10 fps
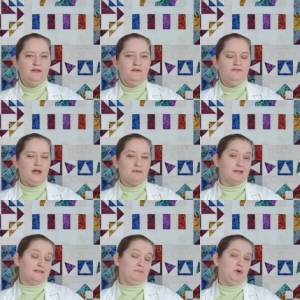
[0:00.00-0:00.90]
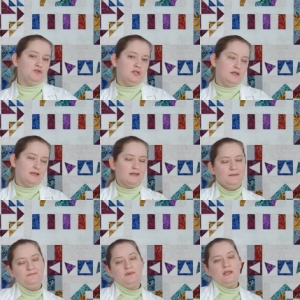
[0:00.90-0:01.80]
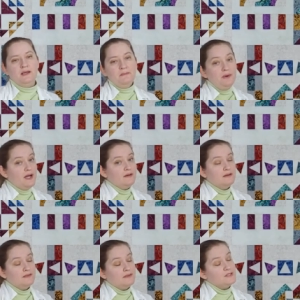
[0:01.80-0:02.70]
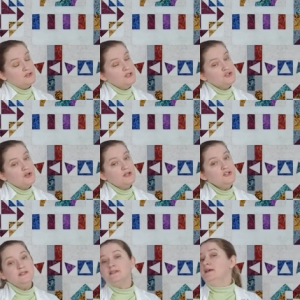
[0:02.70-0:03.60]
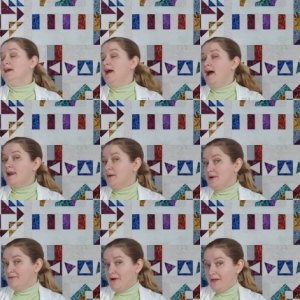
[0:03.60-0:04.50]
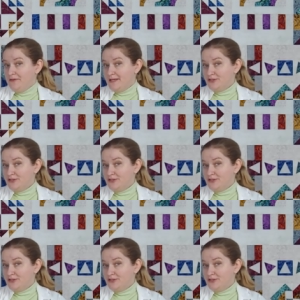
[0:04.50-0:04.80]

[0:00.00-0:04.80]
fabric as opposed to length. But these are the instructions. and I want to follow the